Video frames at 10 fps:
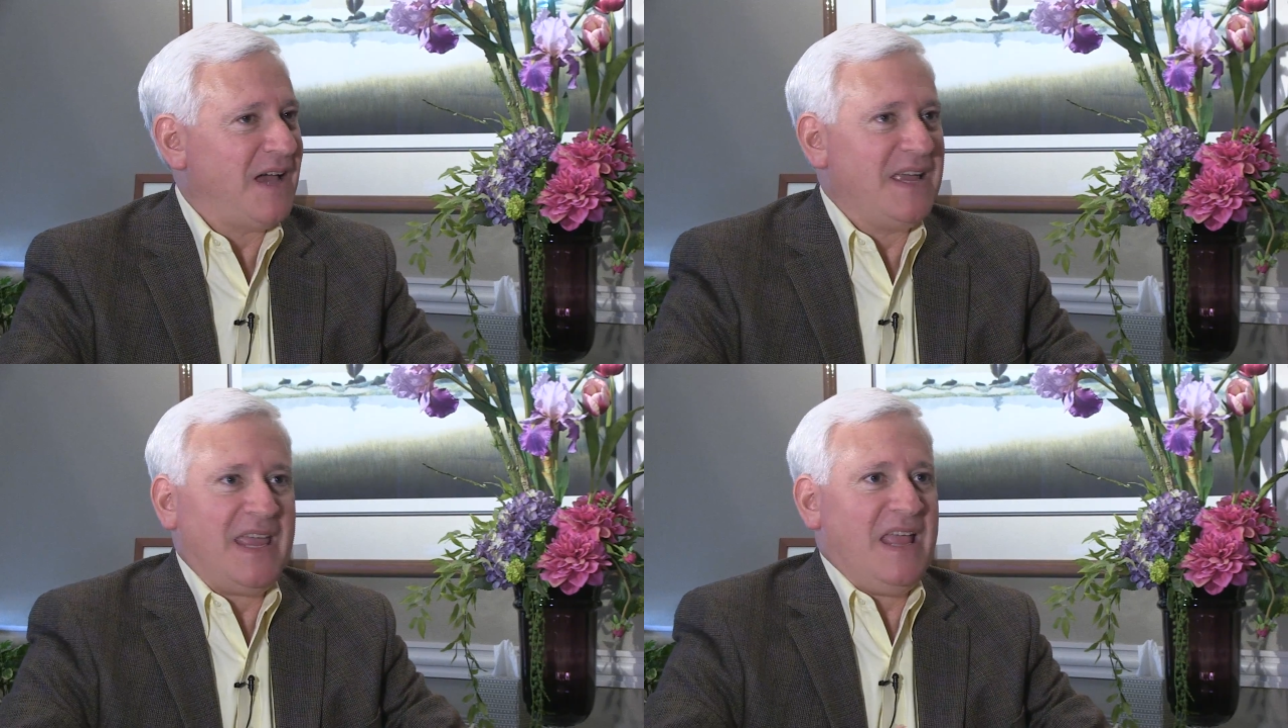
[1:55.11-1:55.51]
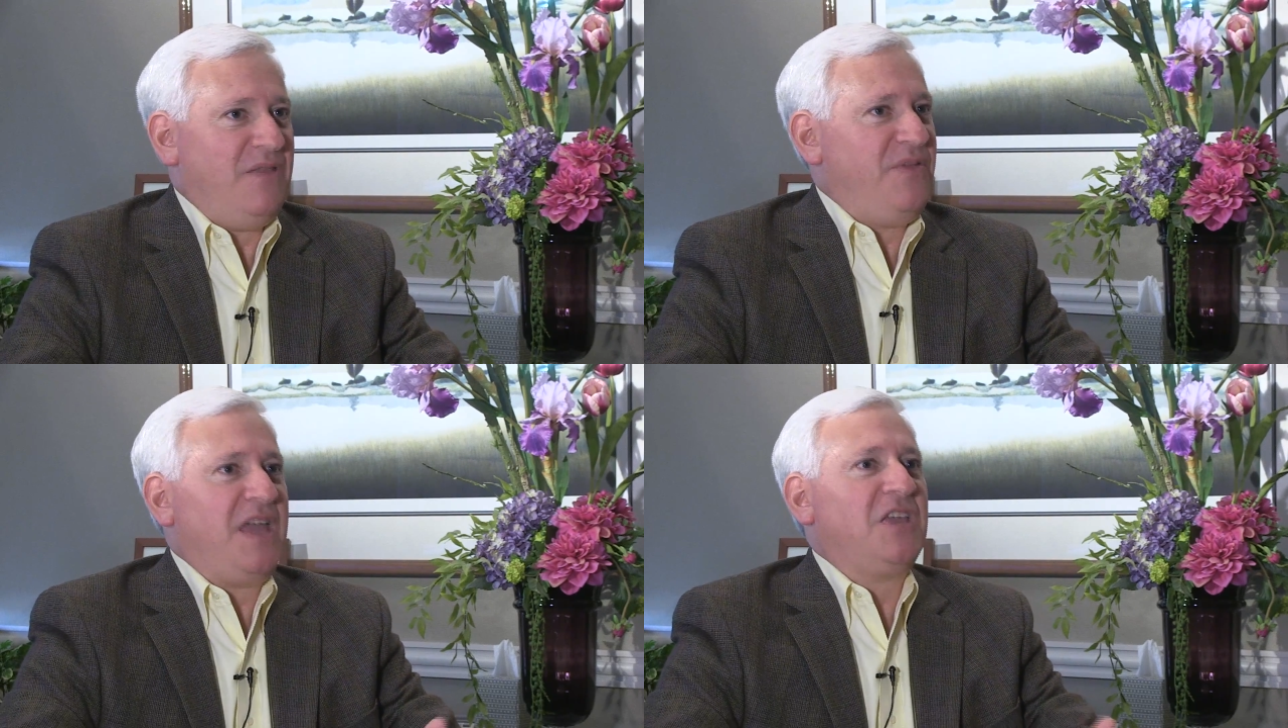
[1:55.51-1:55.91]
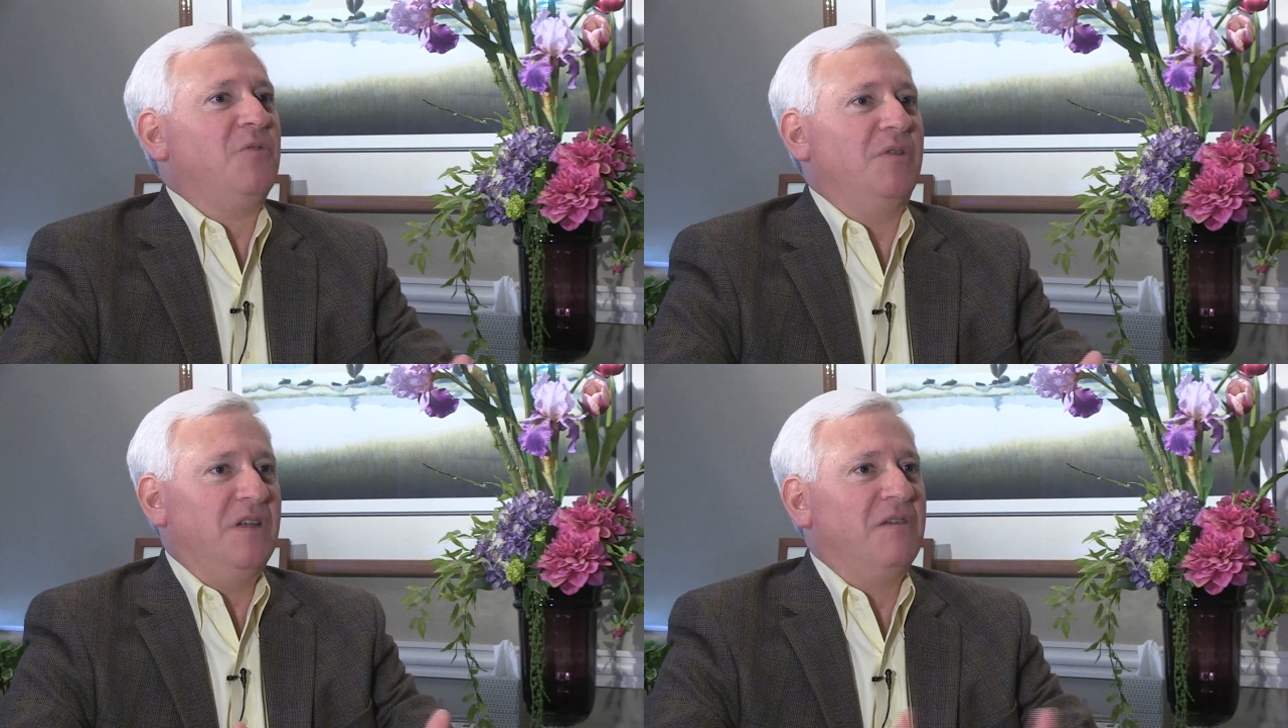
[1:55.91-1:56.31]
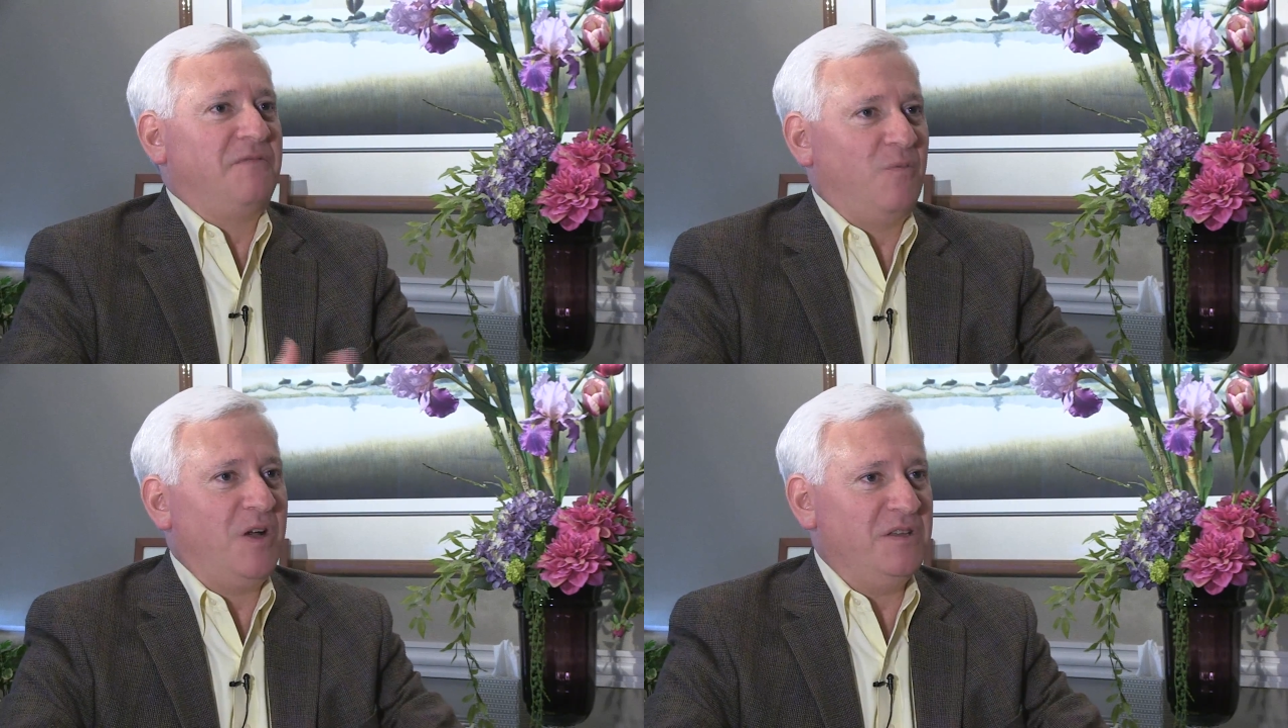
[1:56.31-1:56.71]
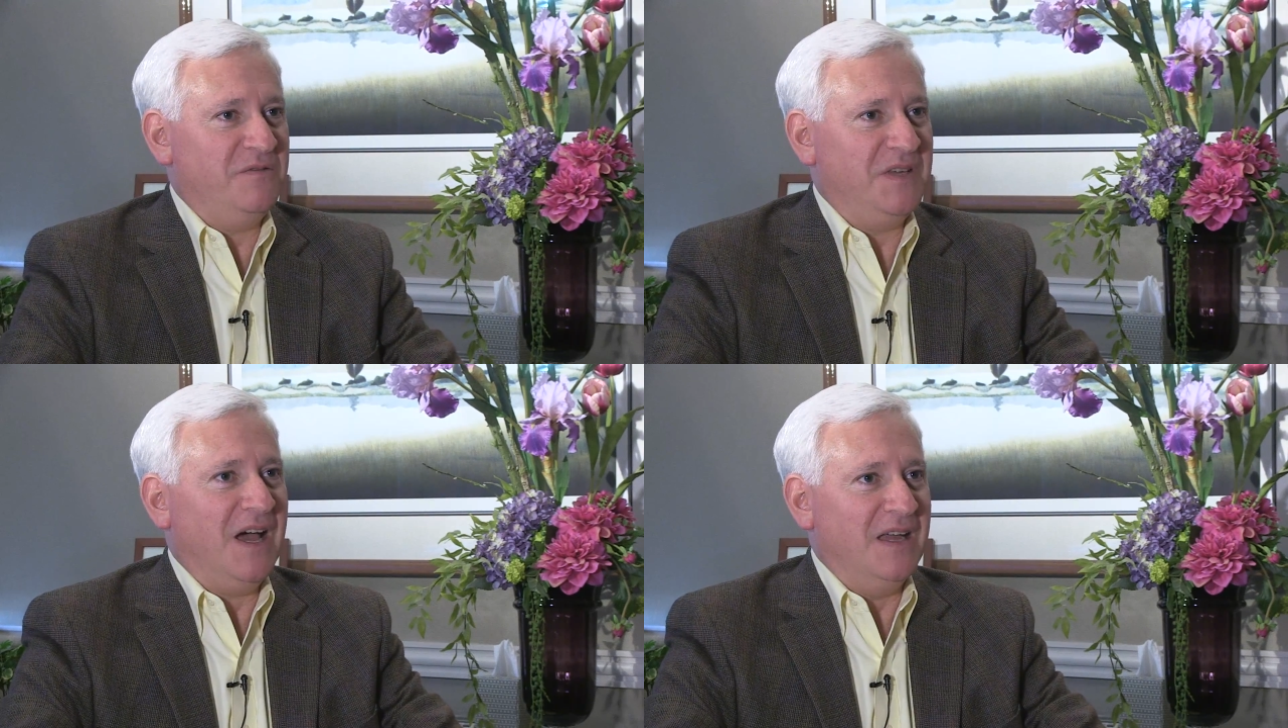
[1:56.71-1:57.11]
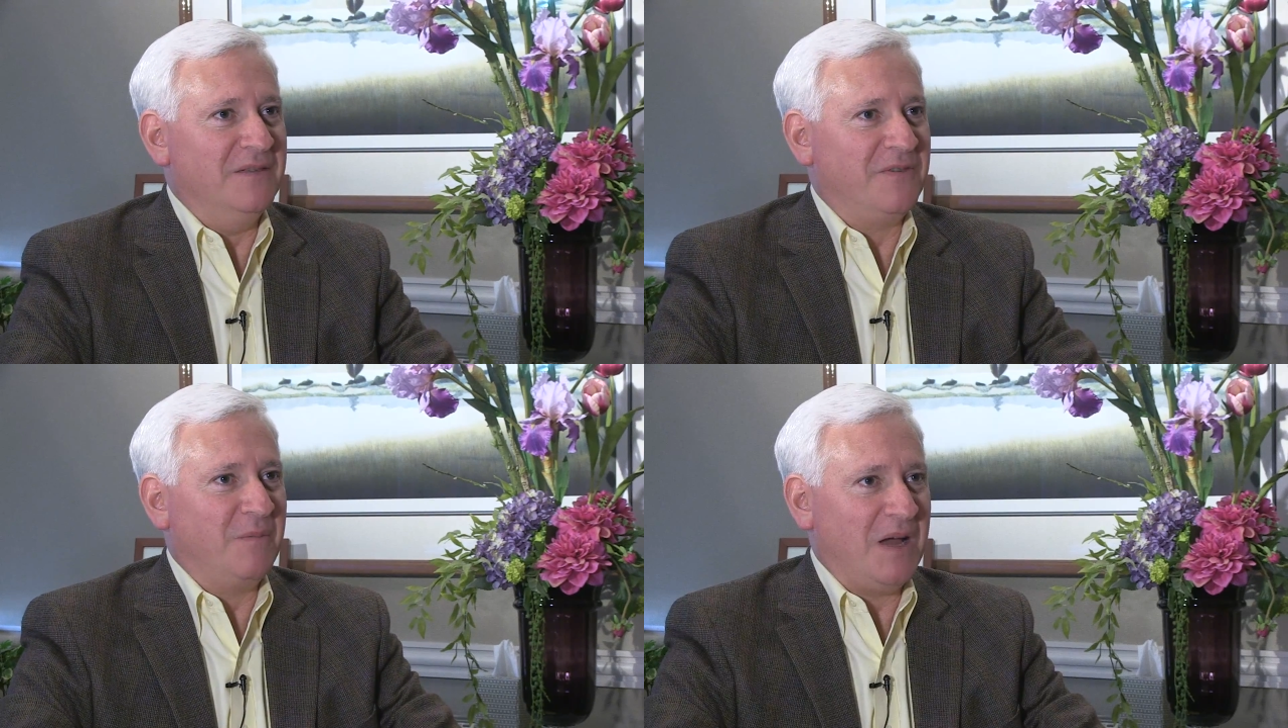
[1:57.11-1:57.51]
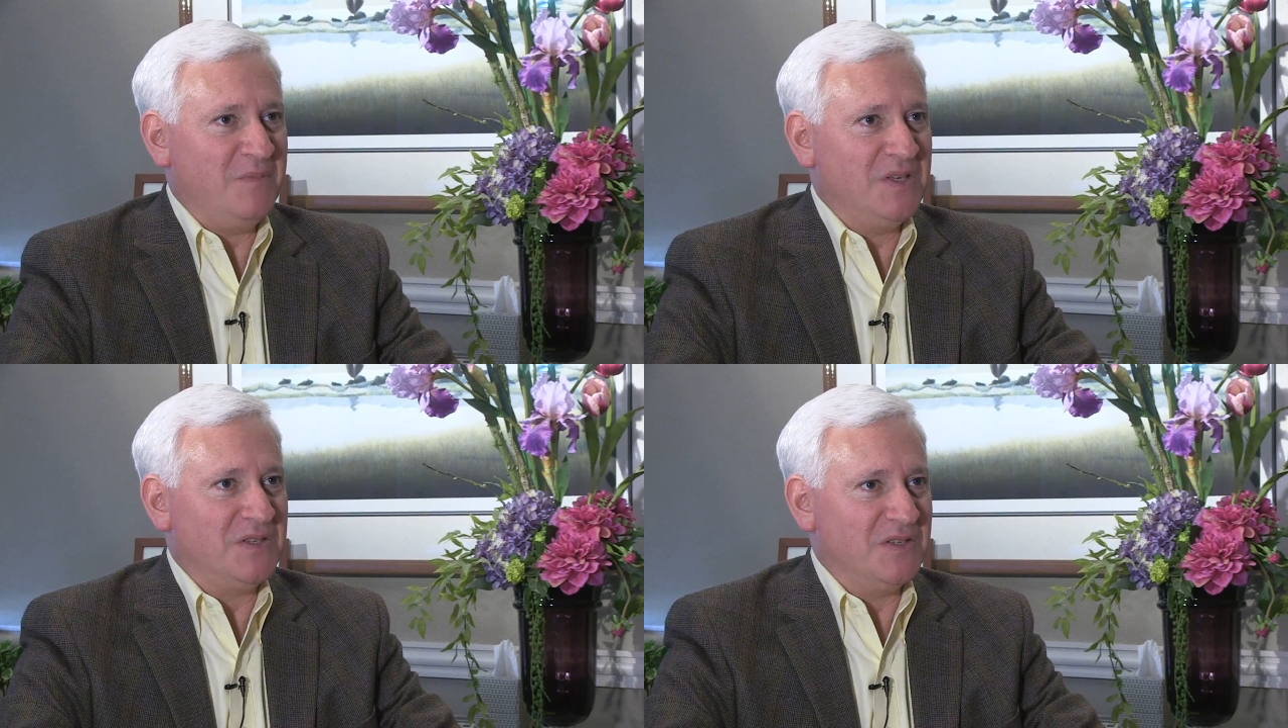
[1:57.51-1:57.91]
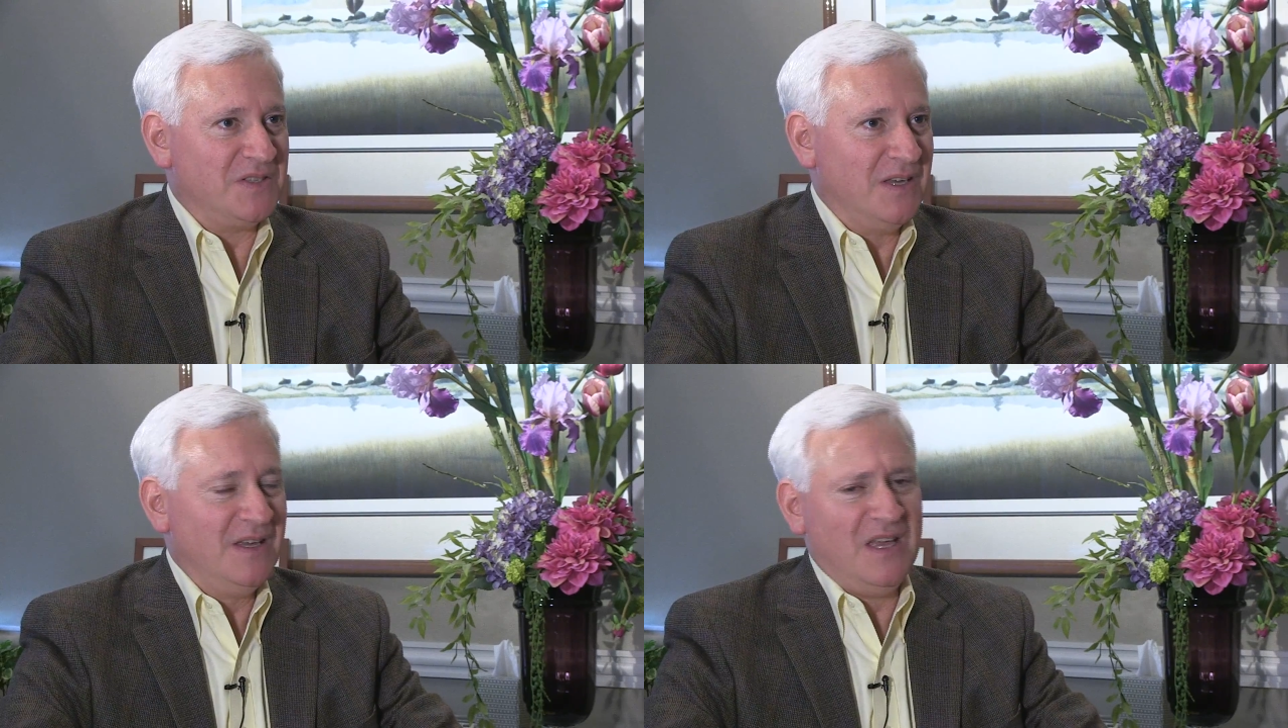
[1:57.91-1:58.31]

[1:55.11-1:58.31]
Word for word: "I can't thank you enough for what you've done for my business